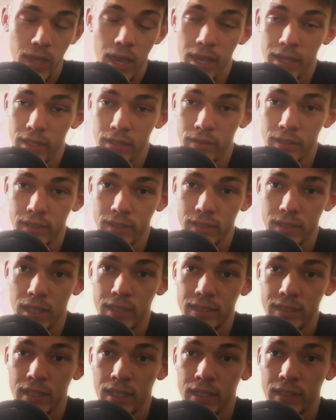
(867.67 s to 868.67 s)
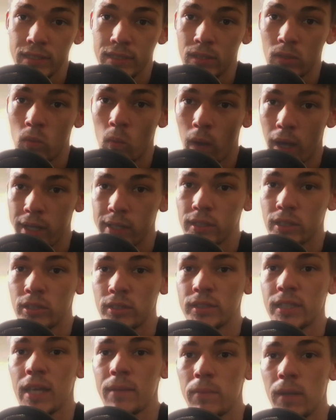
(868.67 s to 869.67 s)
accurate, and it takes a while
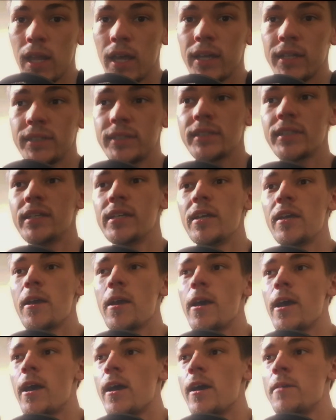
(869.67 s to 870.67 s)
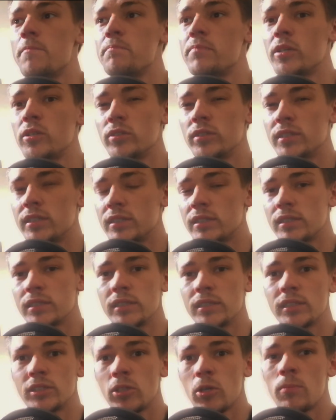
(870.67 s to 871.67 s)
to stabilize. Because it's
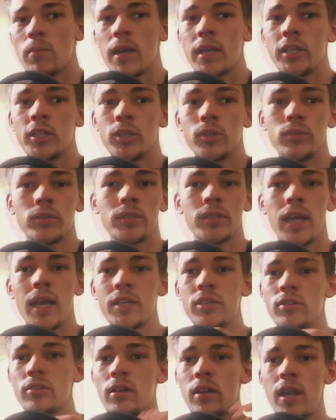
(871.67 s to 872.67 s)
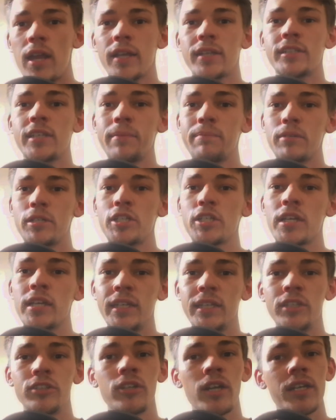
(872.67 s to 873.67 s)
so minute, and you know, like temperature,
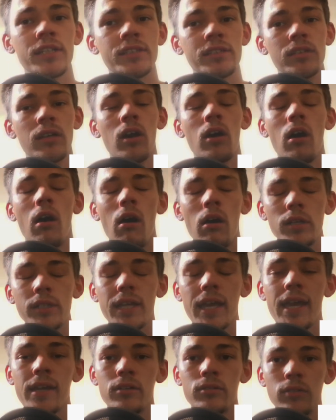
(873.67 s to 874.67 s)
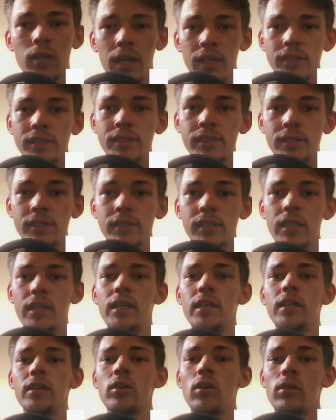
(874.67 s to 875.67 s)
heat rise, hot air rises,
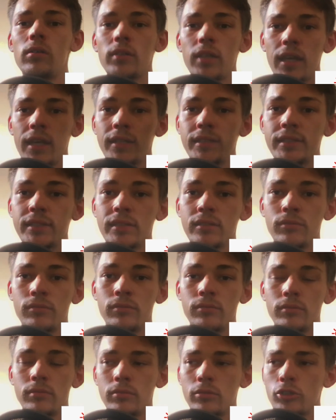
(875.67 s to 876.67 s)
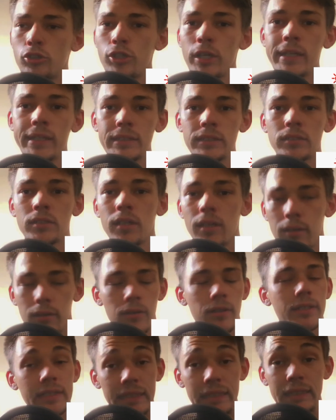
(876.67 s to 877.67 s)
cold air sinks
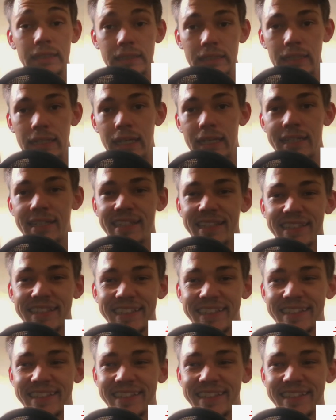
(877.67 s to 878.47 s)
again.